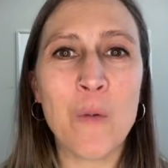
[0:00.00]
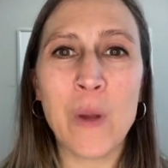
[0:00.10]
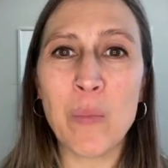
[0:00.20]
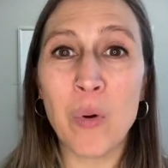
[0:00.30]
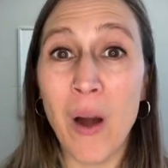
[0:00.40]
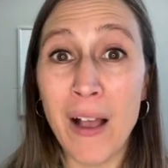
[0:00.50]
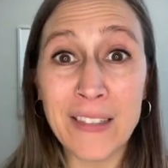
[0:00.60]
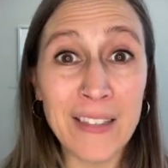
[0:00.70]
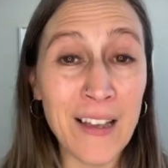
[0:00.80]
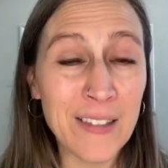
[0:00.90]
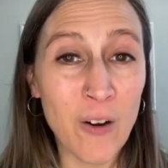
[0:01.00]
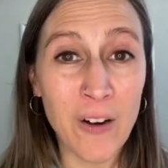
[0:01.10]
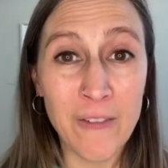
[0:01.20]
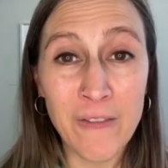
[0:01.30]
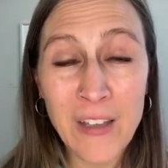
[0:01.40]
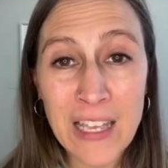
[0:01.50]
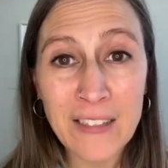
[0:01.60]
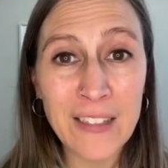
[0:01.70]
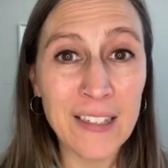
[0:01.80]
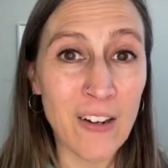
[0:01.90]
we process our
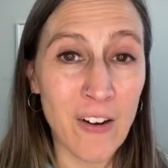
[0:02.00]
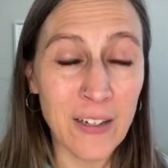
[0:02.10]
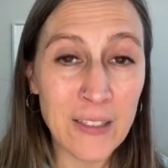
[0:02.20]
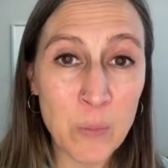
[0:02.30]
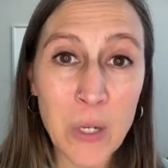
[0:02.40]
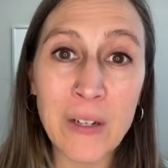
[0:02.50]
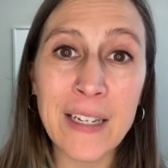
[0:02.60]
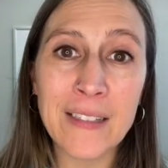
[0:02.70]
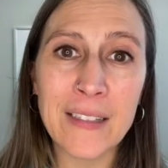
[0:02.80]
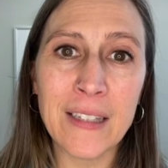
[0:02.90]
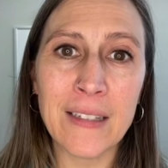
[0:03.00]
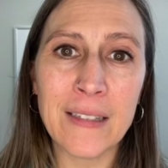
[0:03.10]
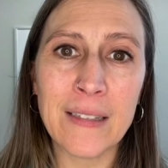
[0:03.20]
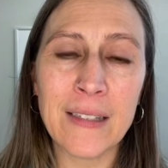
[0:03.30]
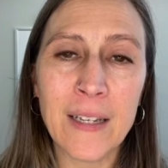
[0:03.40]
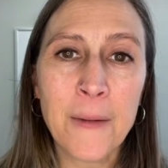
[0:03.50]
events and our experiences,